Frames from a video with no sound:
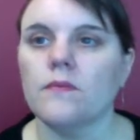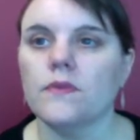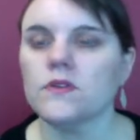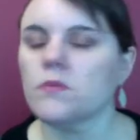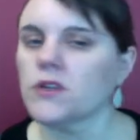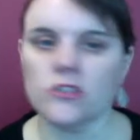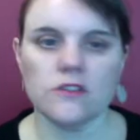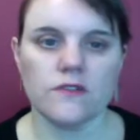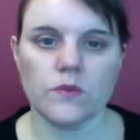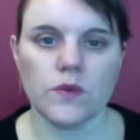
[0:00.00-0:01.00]
there's a bunch of
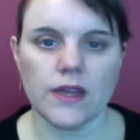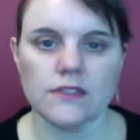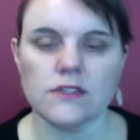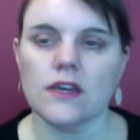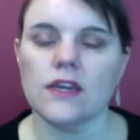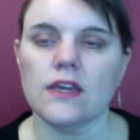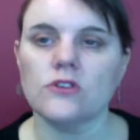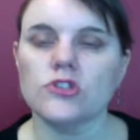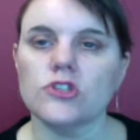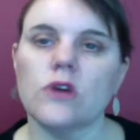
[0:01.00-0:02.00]
different ways. It'll
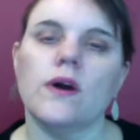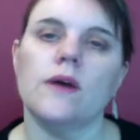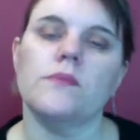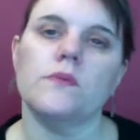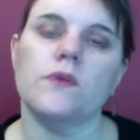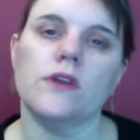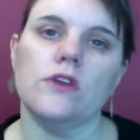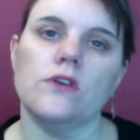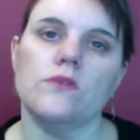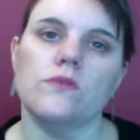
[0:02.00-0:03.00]
show up when
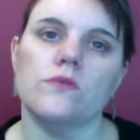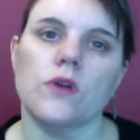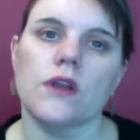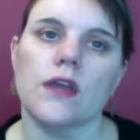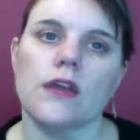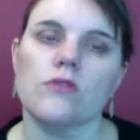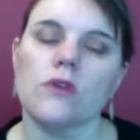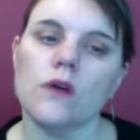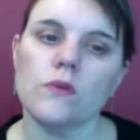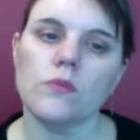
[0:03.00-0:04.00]
you run a
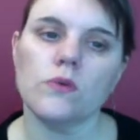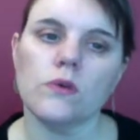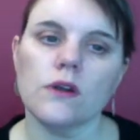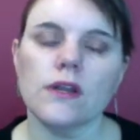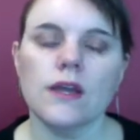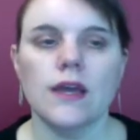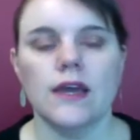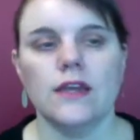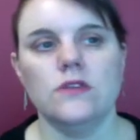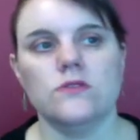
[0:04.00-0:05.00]
crawl report
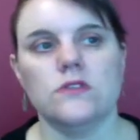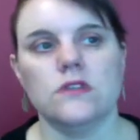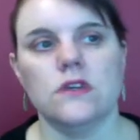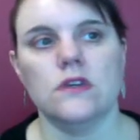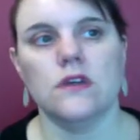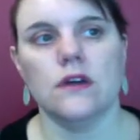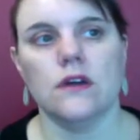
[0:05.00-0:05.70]
and you see